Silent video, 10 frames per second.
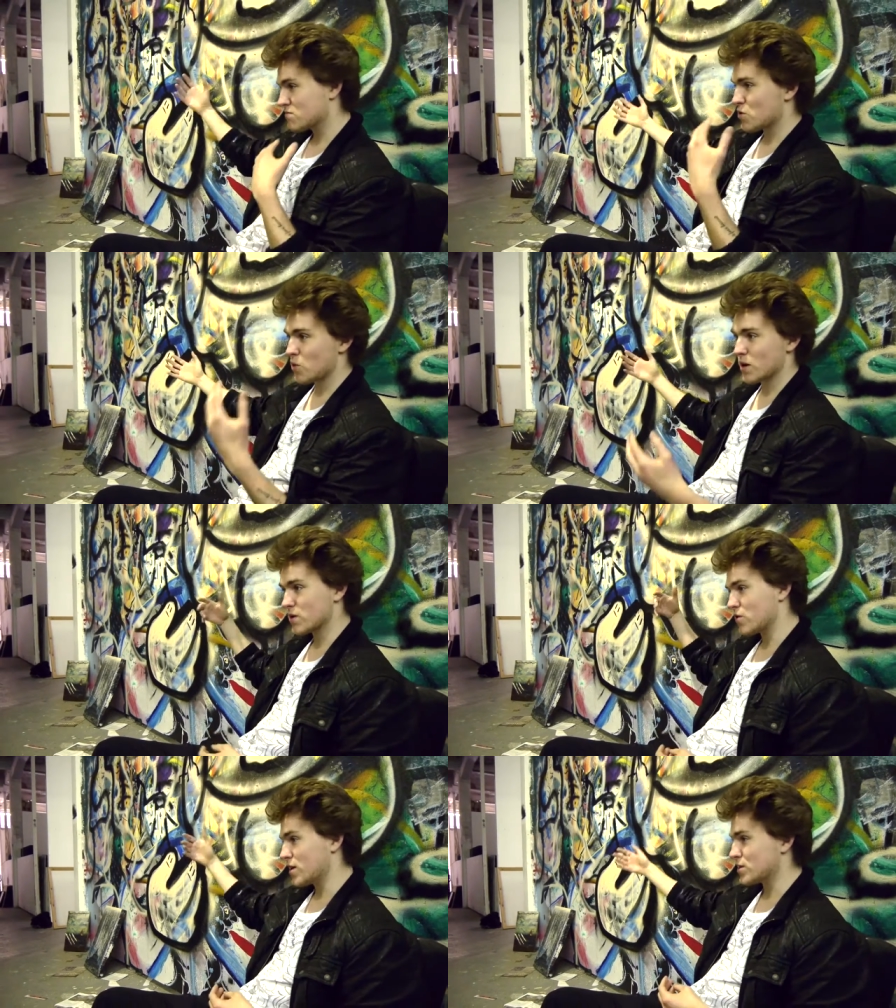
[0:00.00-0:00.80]
quite
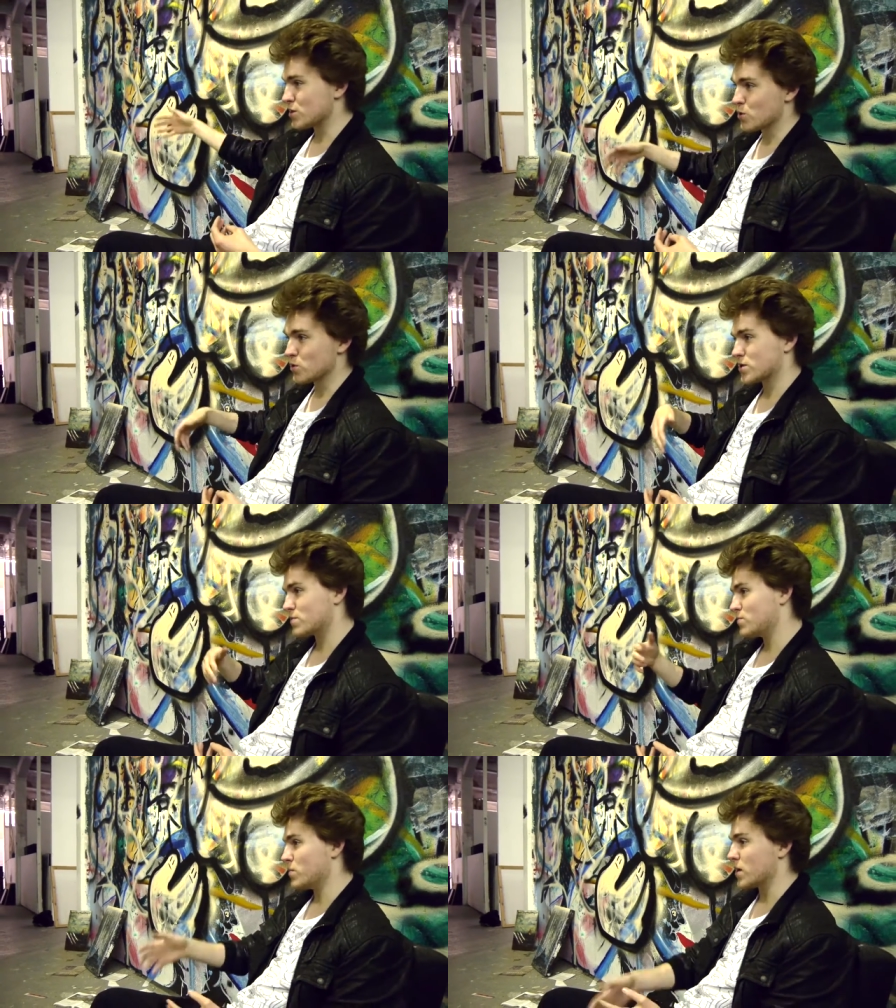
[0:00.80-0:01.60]
grandiose,
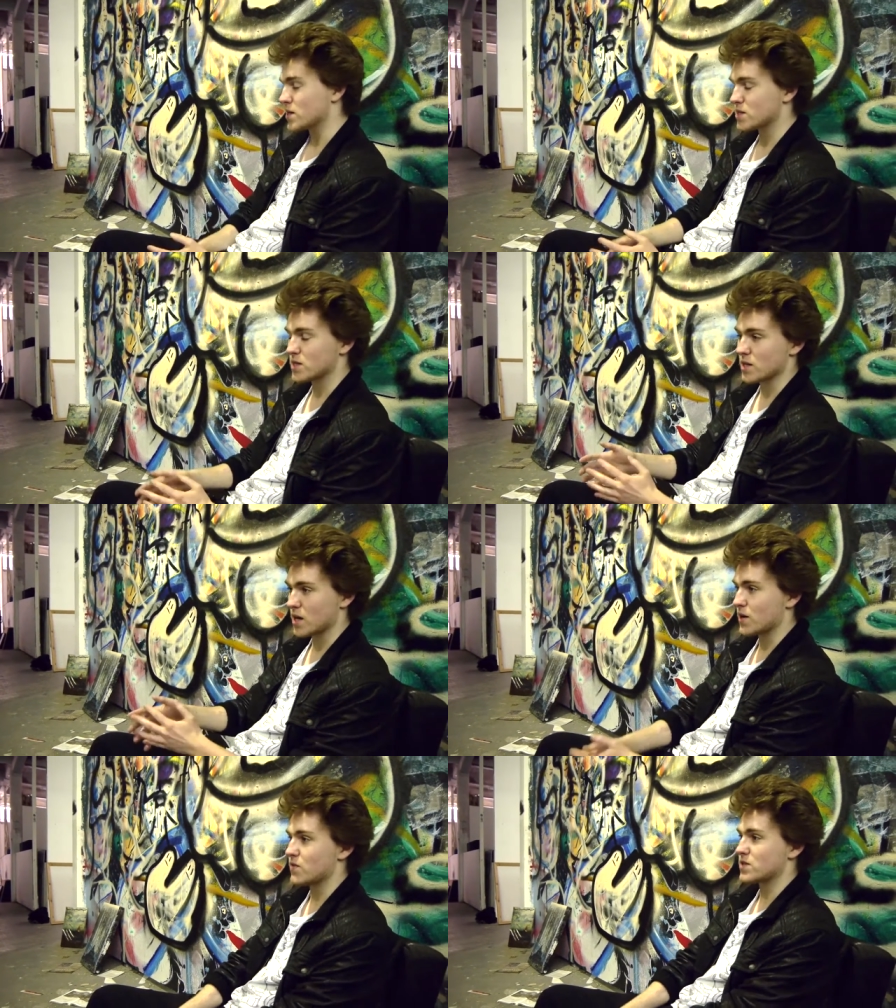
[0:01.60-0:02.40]
bombastic
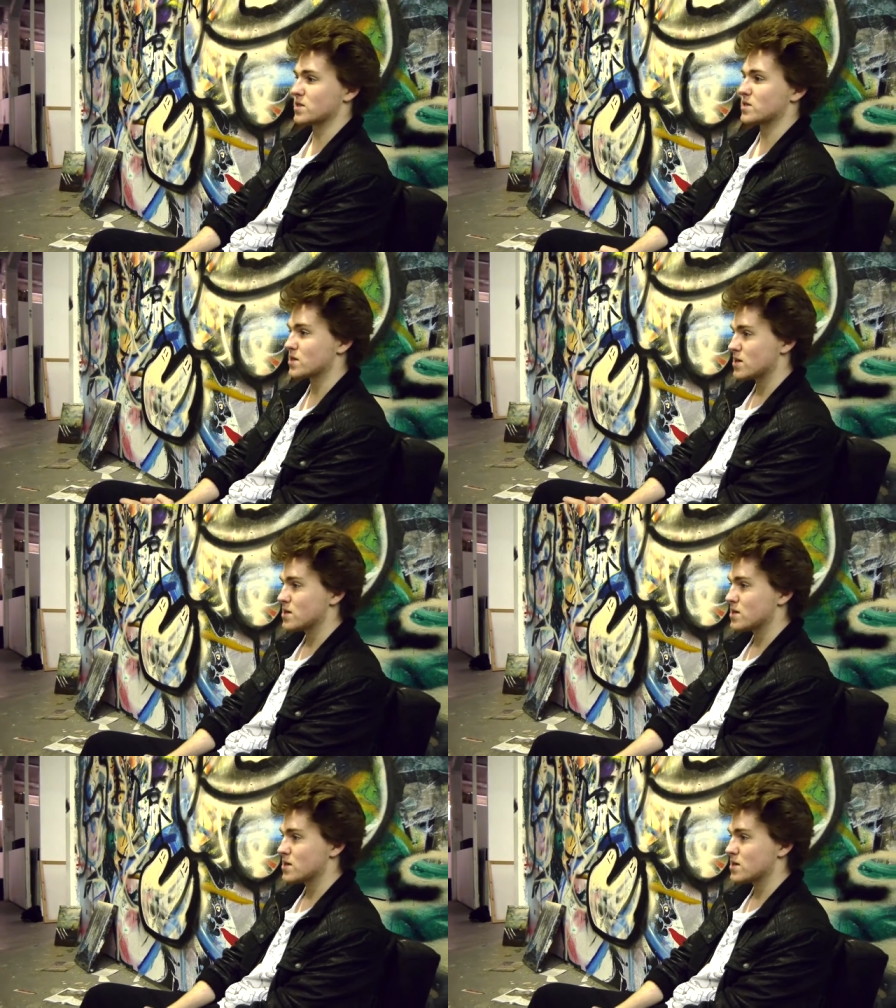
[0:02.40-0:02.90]
canvases.